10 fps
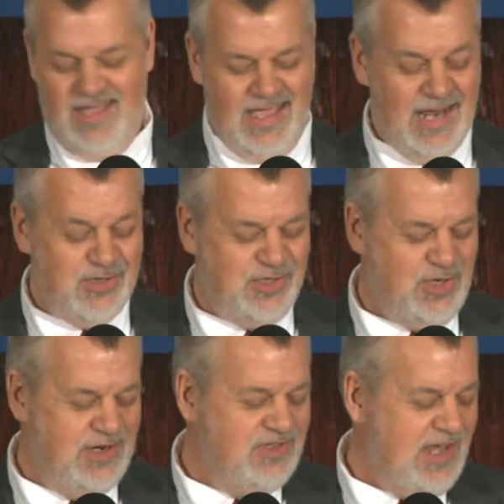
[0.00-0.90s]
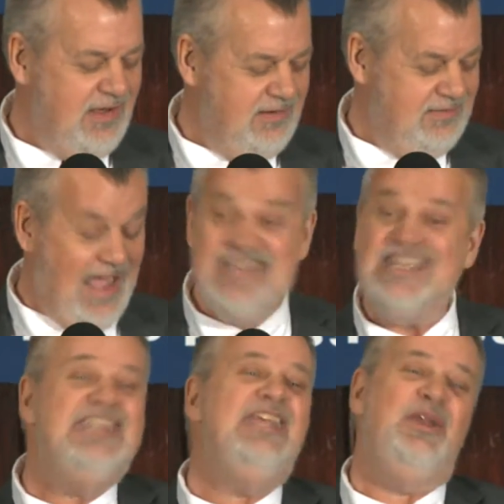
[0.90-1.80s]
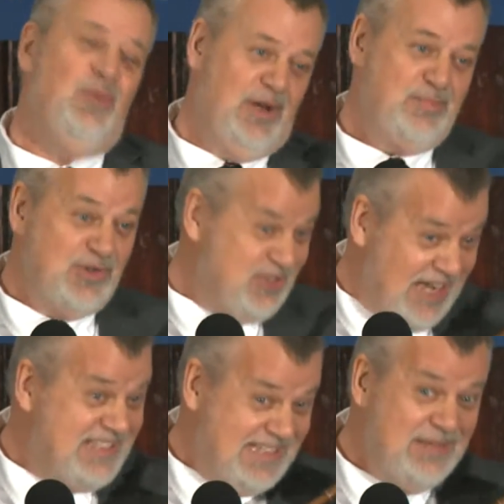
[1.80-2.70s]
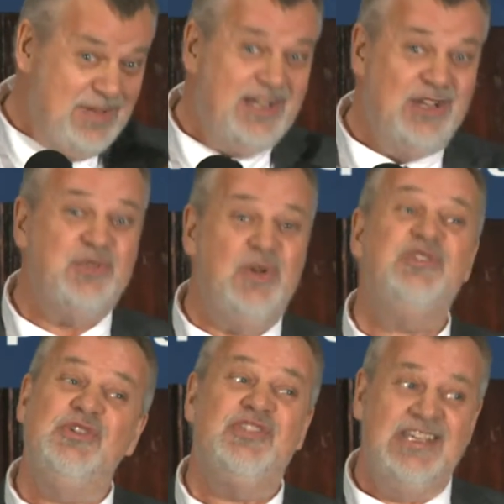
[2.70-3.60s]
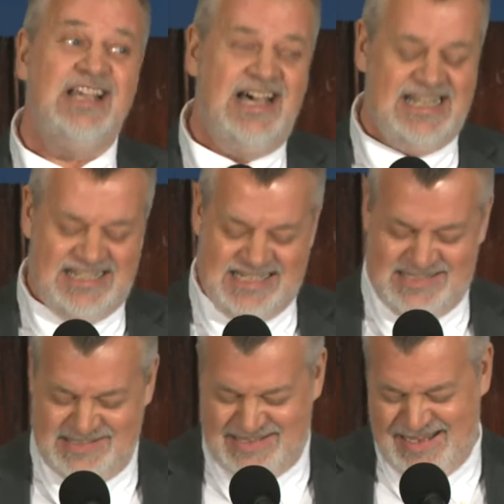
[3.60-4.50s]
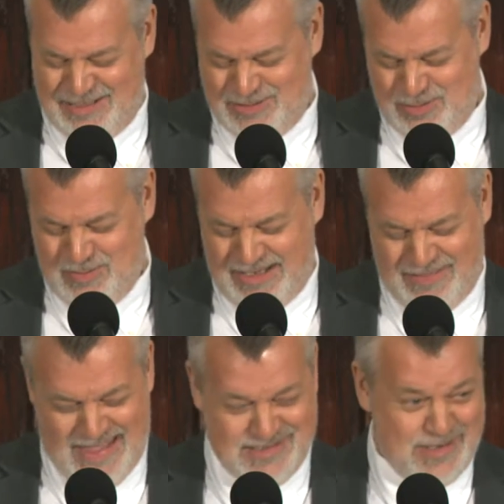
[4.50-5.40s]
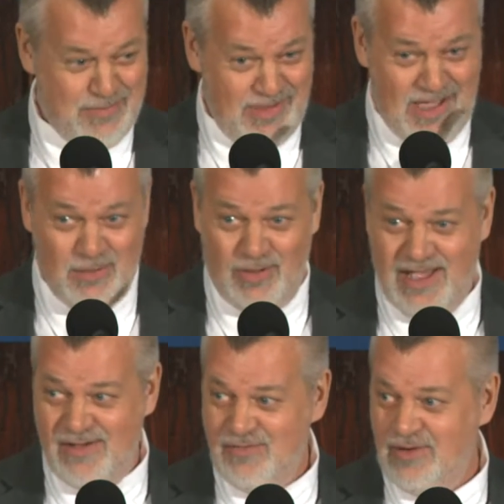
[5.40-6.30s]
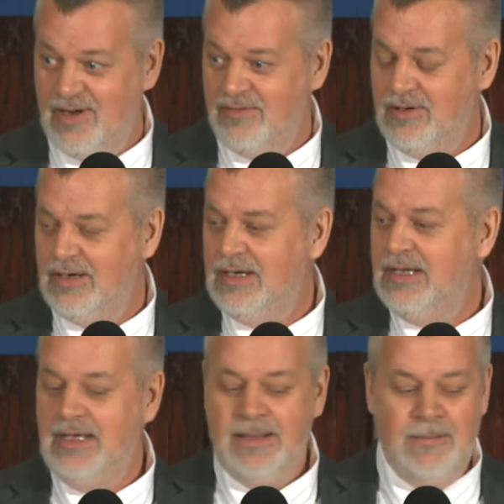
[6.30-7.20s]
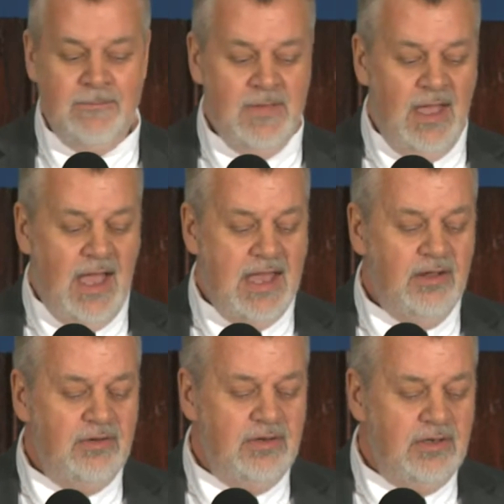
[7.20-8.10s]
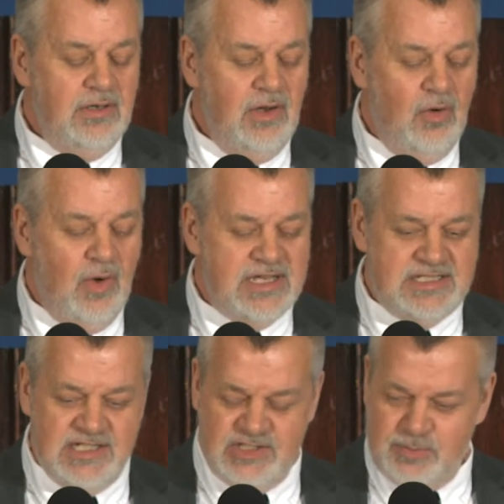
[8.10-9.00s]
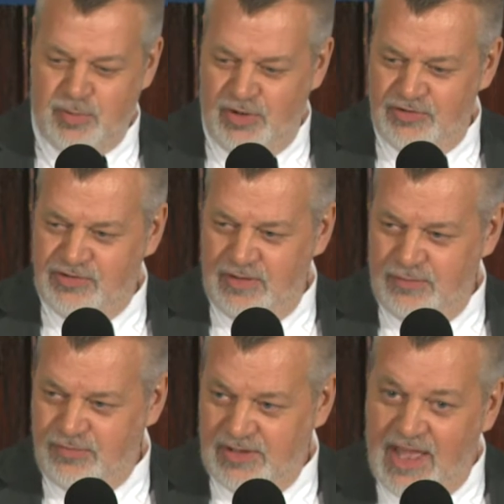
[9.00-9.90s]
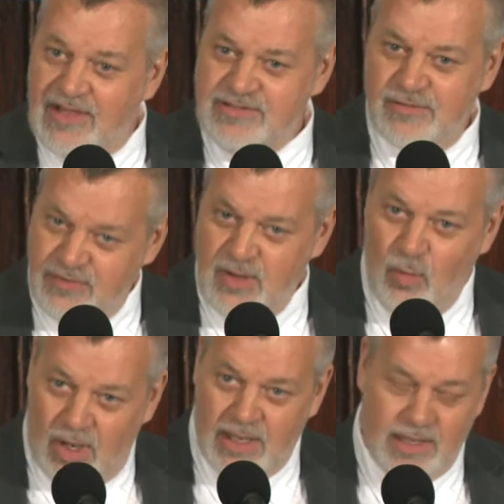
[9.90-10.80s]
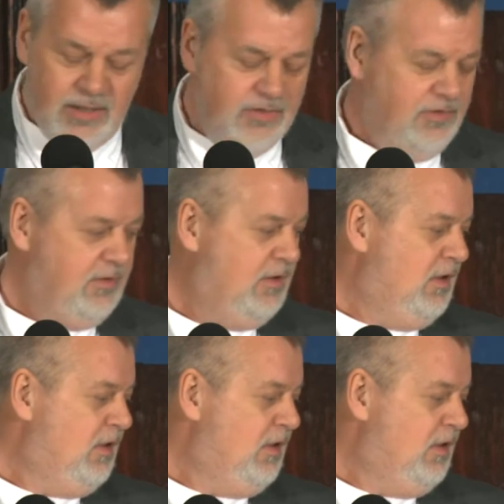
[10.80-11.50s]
And as it turns out, I did need one, precisely because Richard C. Hottelet sent it to me, and that's something I will have forever. I don't know what Dick's personal philosophy was.